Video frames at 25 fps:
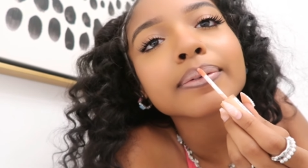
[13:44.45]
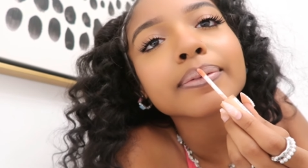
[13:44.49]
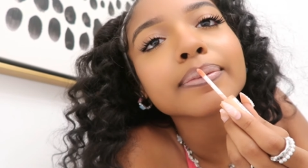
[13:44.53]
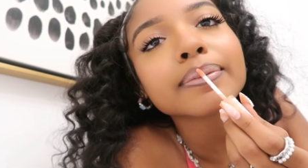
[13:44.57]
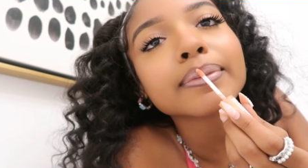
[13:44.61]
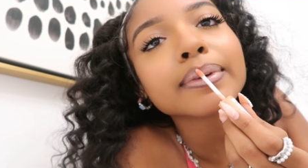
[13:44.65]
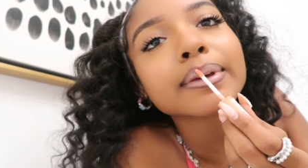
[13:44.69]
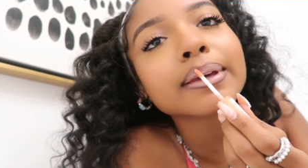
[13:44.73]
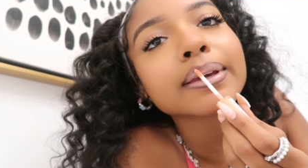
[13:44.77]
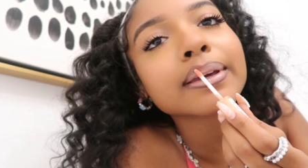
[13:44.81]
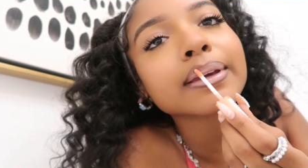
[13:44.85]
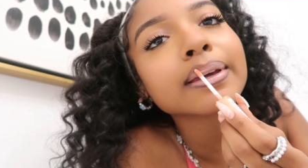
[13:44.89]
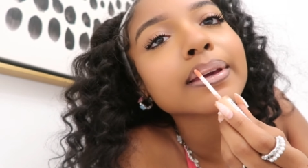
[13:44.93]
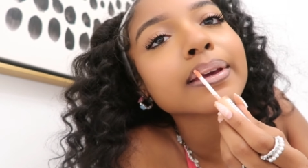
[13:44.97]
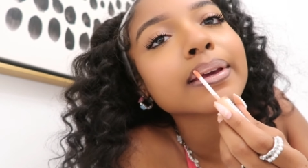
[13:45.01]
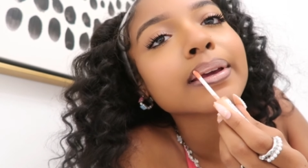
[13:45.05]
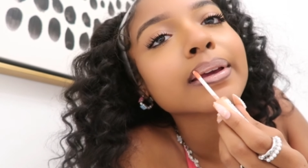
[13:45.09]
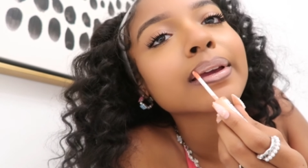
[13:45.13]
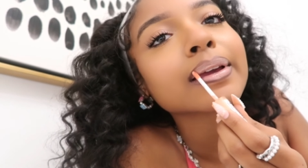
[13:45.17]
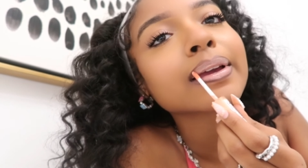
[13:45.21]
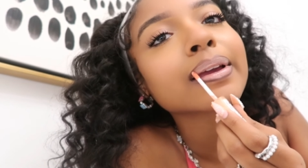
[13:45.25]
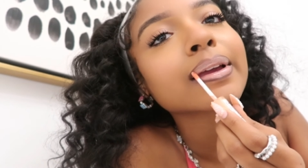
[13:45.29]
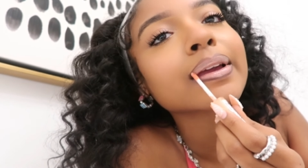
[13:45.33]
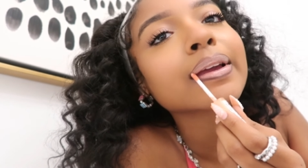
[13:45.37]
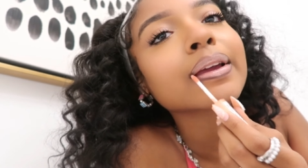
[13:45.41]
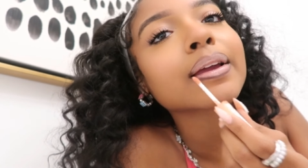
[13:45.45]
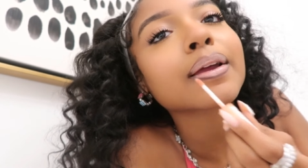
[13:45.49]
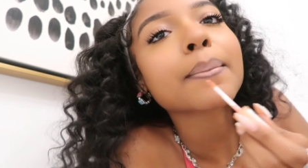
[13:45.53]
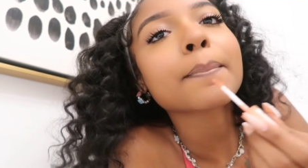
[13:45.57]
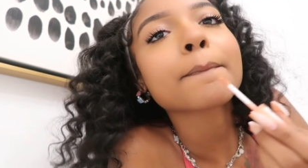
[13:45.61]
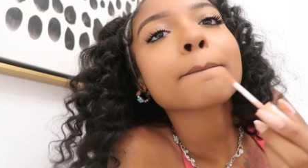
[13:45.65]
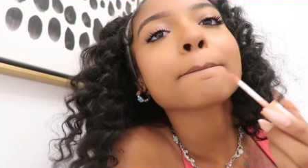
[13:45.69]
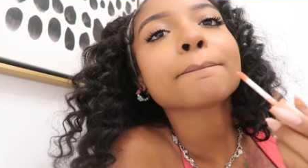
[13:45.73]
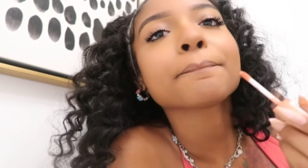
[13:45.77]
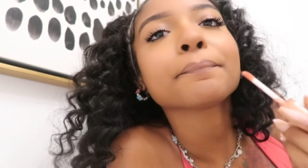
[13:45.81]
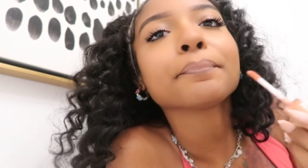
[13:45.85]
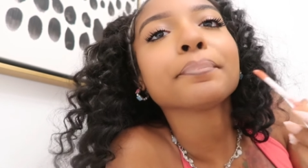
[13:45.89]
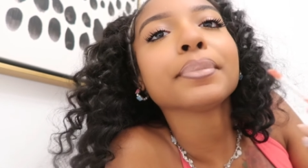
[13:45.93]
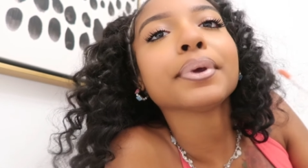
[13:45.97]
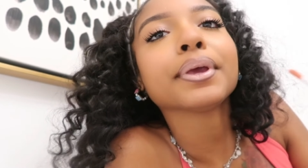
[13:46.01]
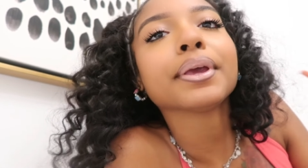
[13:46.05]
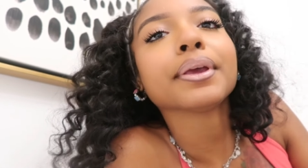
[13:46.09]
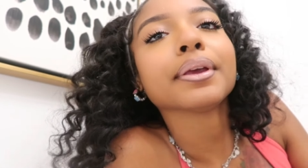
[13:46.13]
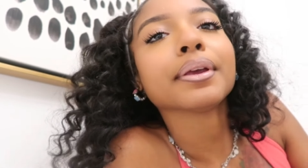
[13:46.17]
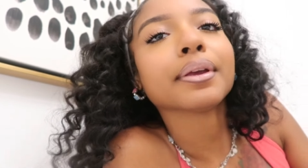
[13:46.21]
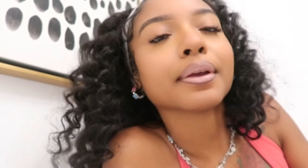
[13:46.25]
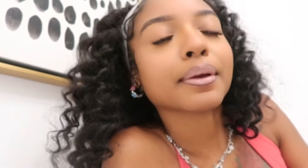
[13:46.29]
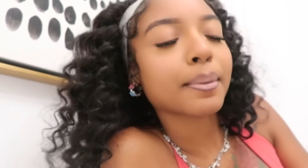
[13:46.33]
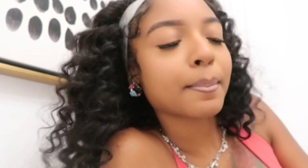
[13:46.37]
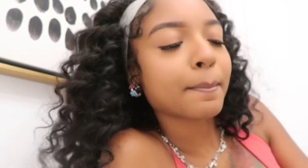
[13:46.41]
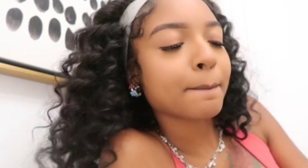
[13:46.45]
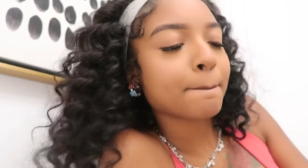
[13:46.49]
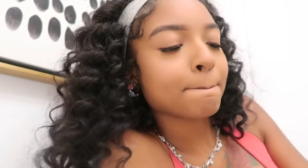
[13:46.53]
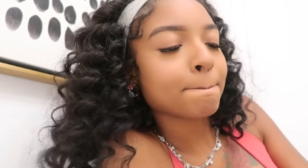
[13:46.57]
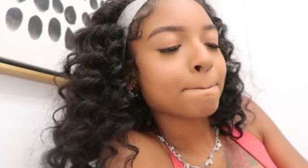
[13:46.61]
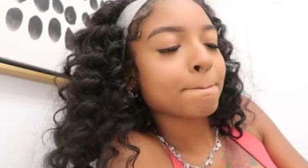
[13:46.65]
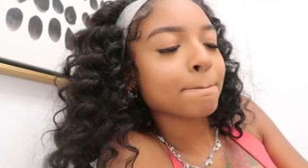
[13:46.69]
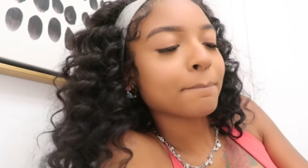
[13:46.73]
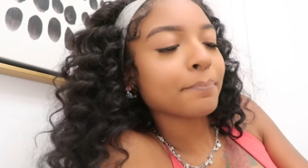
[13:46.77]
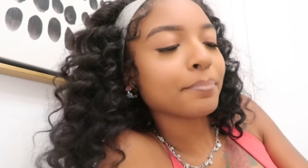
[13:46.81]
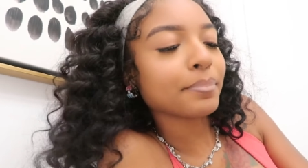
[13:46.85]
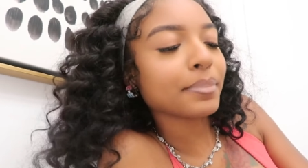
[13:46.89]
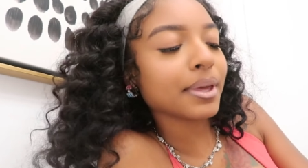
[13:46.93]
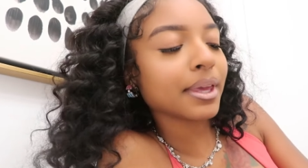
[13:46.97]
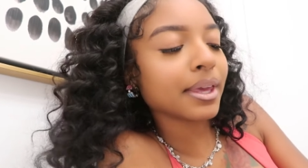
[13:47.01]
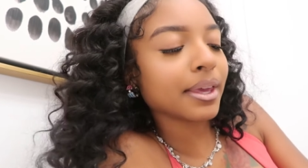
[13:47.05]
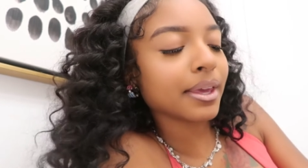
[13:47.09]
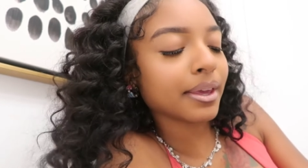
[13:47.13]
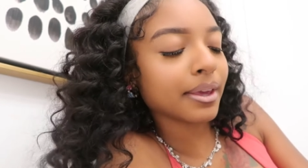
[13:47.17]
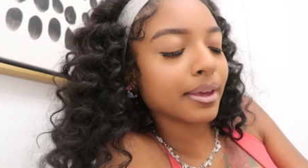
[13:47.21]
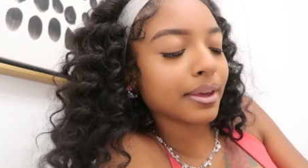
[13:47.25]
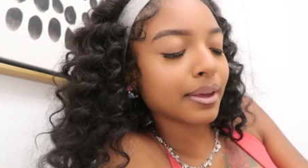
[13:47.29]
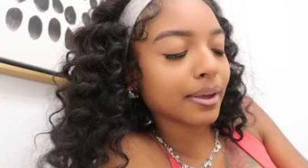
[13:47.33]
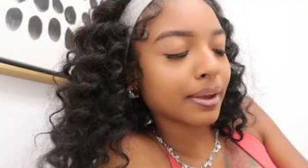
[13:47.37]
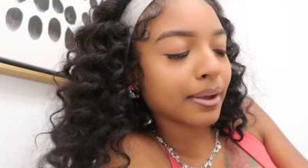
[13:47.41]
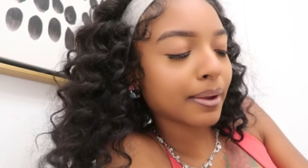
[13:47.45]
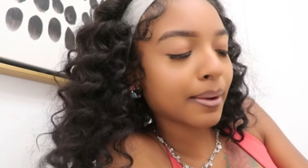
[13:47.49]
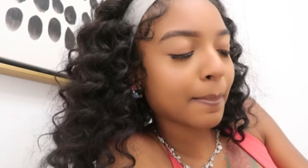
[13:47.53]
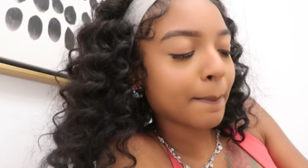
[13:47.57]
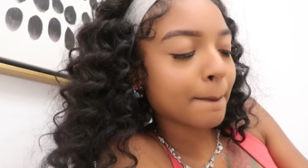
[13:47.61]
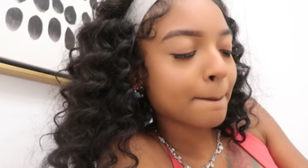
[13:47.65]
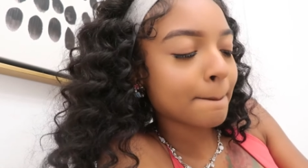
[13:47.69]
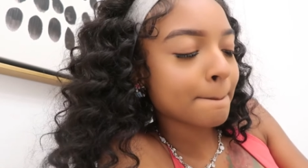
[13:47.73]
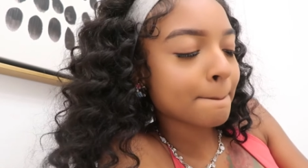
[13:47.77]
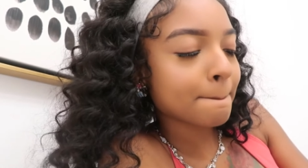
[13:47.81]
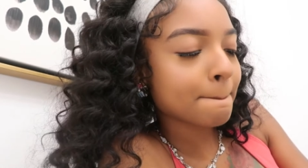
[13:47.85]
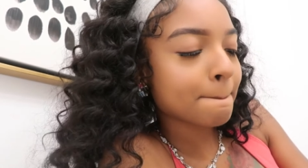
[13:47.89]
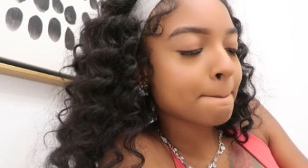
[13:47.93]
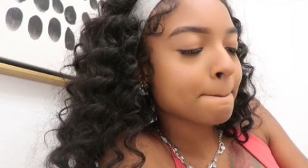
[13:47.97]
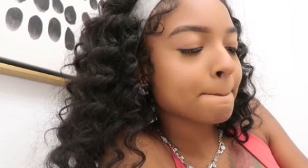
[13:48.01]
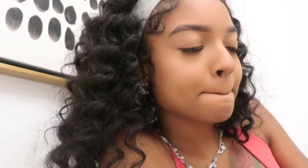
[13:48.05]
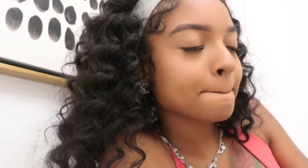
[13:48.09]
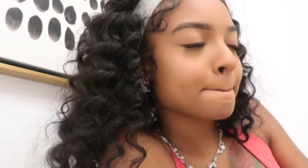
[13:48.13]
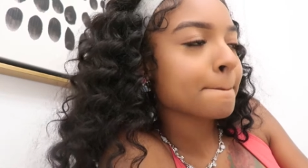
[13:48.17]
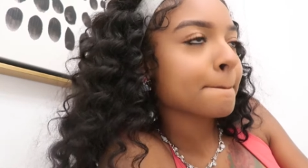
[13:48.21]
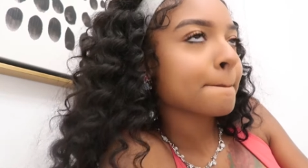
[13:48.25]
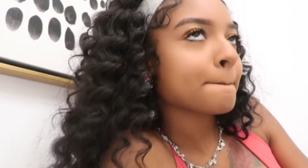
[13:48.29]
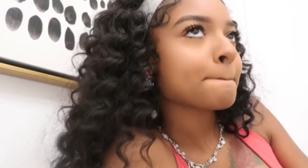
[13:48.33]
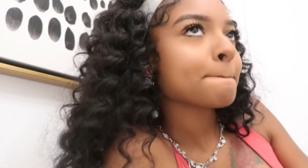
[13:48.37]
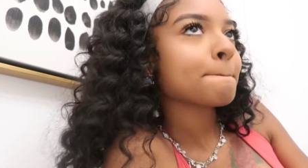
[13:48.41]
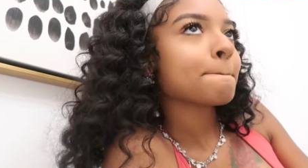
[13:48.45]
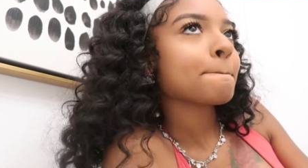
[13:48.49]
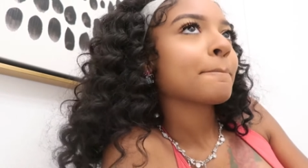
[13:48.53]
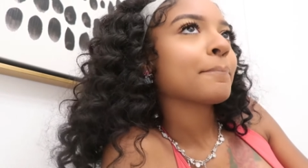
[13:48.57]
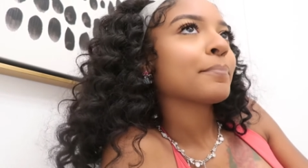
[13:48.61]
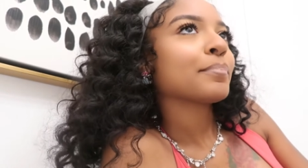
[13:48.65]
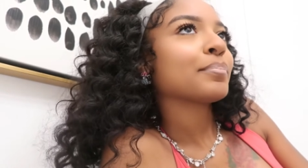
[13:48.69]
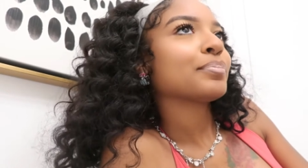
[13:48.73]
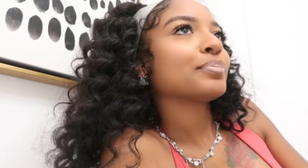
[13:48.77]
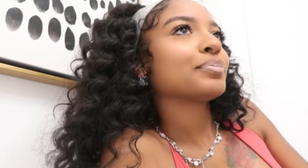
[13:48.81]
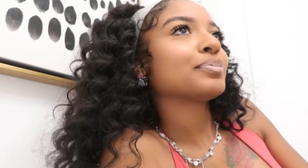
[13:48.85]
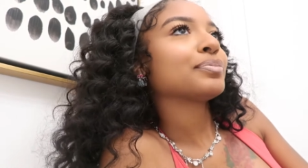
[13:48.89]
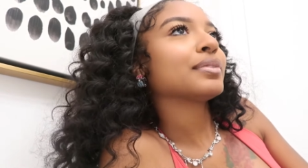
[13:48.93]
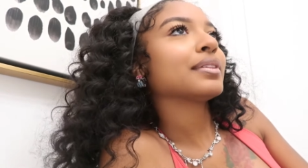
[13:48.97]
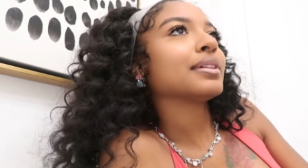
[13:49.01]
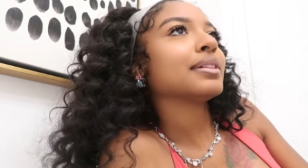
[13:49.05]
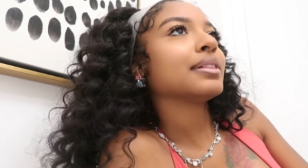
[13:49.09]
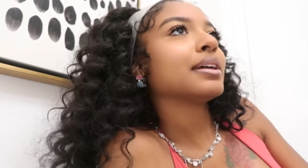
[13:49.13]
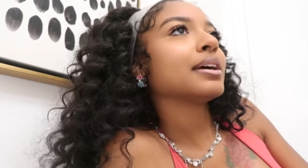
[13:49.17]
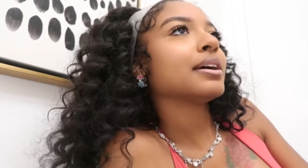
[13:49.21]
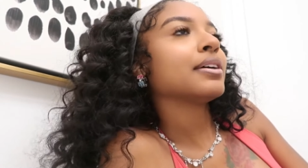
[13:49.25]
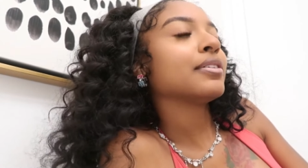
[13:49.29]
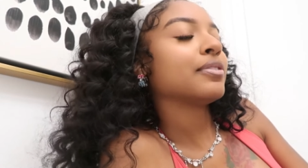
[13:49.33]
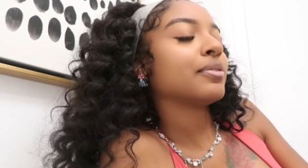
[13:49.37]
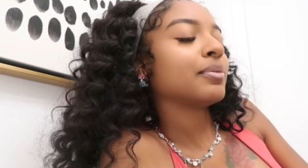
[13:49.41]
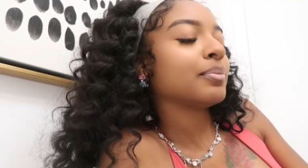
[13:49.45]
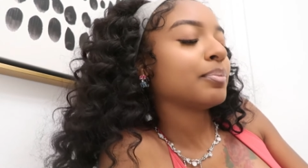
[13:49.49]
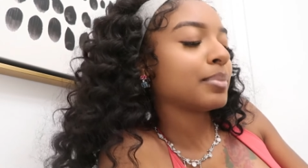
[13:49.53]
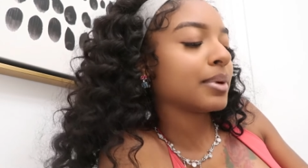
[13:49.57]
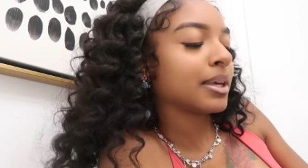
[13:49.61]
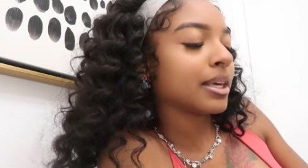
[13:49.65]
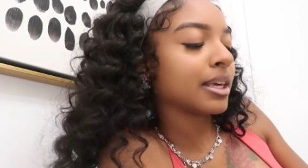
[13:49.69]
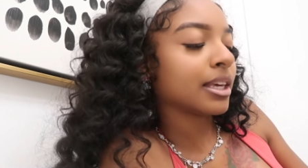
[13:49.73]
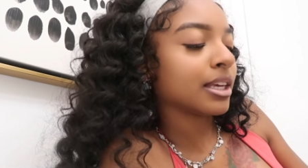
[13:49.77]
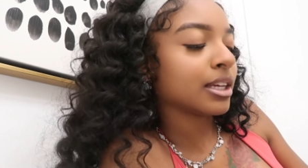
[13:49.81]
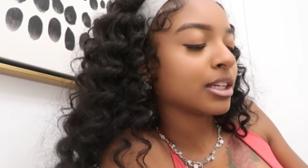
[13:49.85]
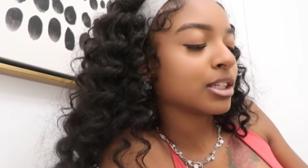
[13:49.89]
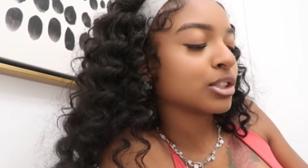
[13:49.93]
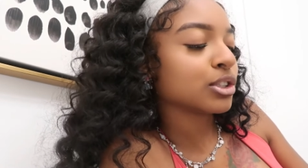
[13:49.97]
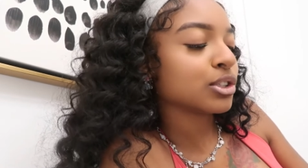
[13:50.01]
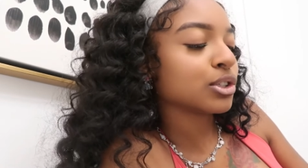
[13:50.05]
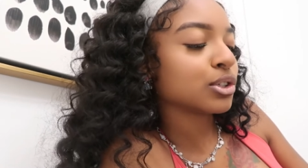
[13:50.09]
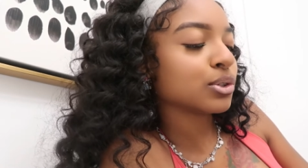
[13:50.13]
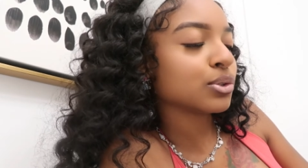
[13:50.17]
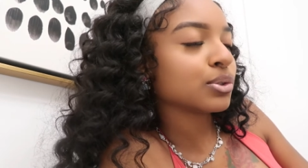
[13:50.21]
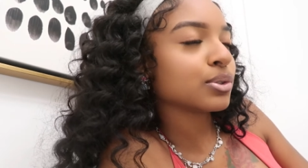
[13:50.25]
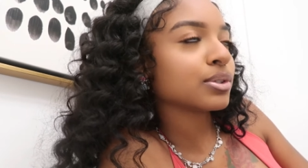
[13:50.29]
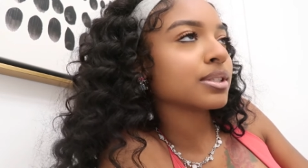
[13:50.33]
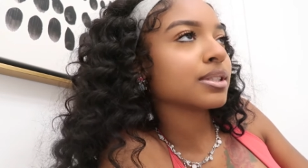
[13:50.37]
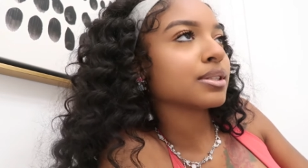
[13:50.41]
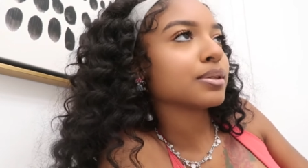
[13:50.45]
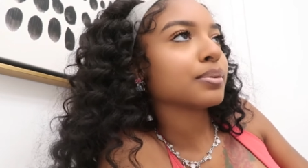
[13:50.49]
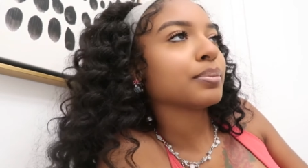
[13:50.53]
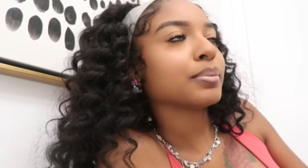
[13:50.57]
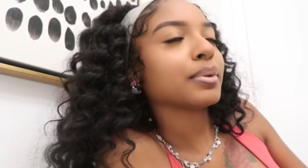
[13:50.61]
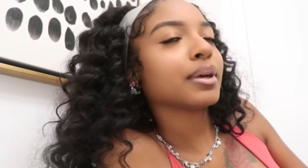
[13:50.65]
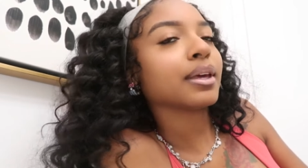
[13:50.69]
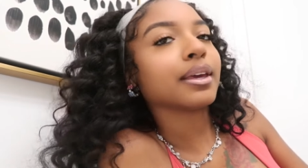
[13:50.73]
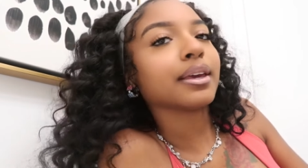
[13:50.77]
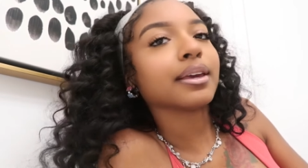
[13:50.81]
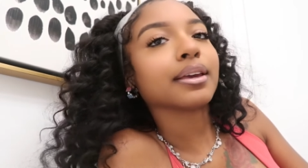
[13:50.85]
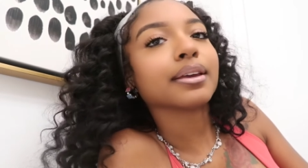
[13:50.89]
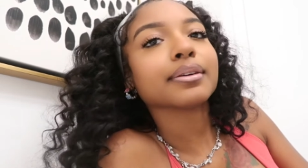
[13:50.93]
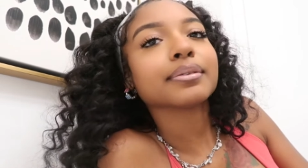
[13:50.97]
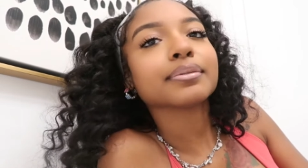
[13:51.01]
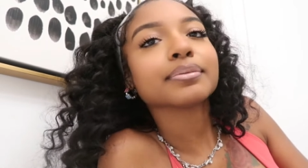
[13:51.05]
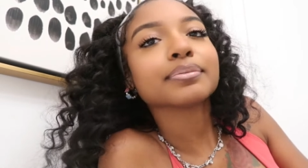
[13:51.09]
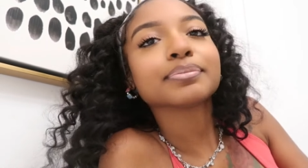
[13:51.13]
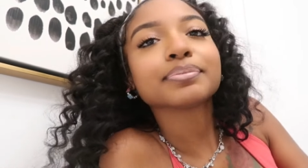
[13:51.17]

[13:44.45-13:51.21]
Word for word: Me. Me. Me. me. Love me. Love me. Choose, Choose me. me.